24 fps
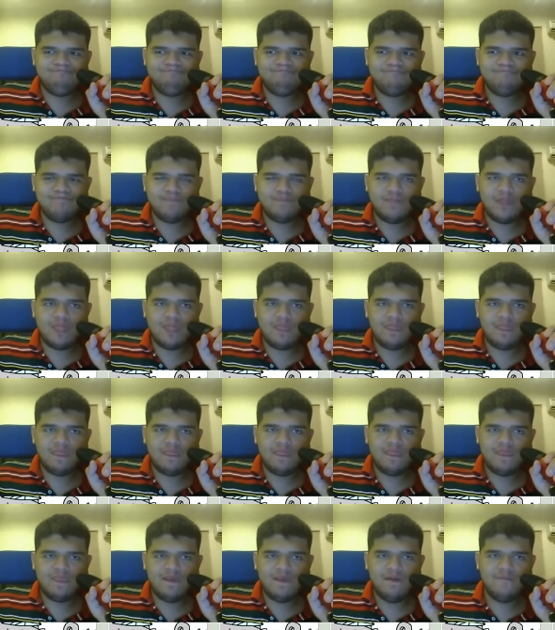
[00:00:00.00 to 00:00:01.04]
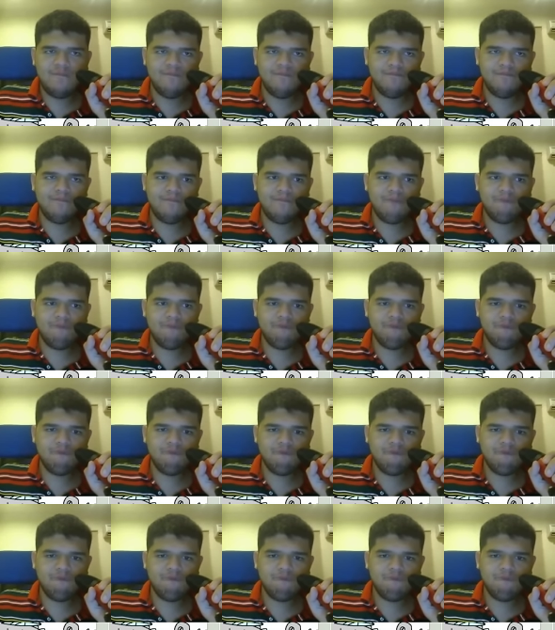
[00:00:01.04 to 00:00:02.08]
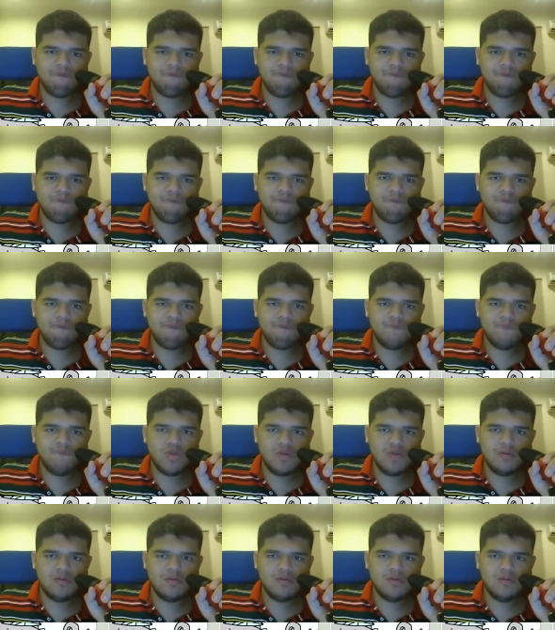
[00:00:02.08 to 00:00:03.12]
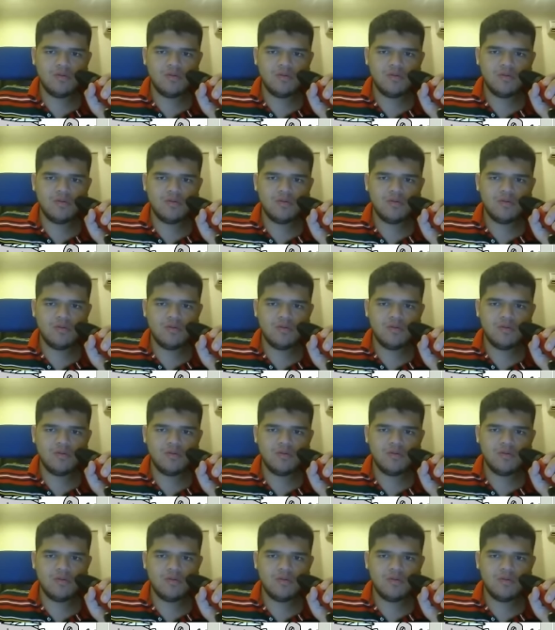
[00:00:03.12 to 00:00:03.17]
(silence)